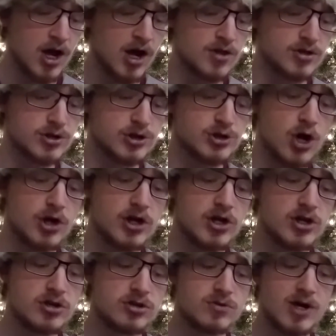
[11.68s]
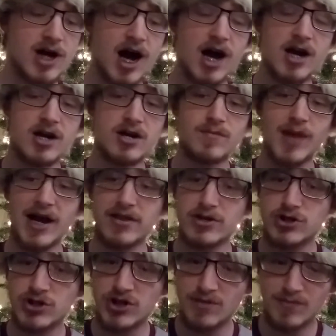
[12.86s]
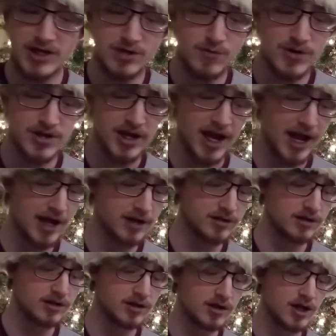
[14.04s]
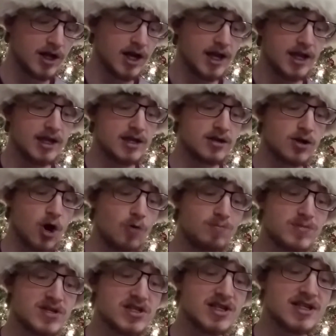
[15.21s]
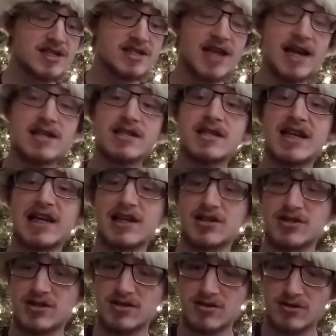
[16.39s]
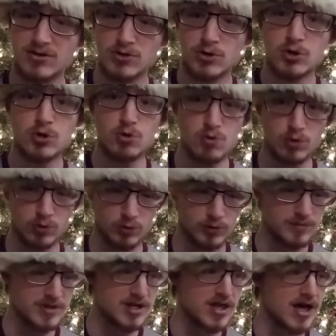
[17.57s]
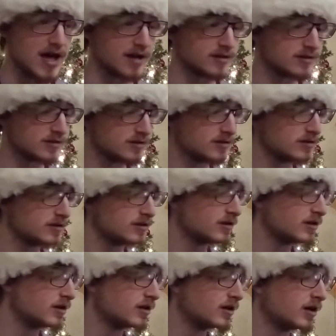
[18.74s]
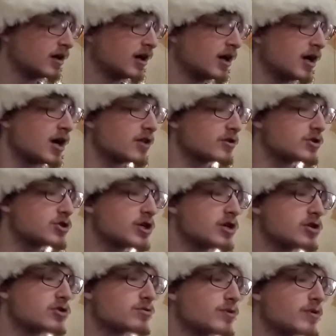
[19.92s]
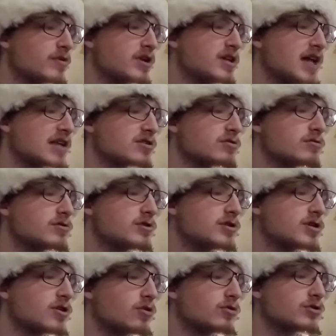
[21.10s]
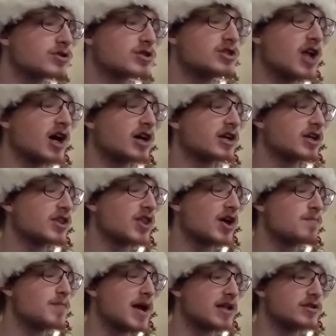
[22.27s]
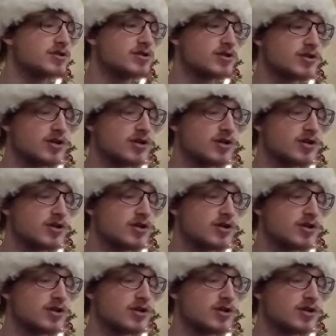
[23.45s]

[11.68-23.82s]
The stockings were hung by the chimney with care, in hopes that St. Nicholas soon would be there. The children were nestled all snug in their beds,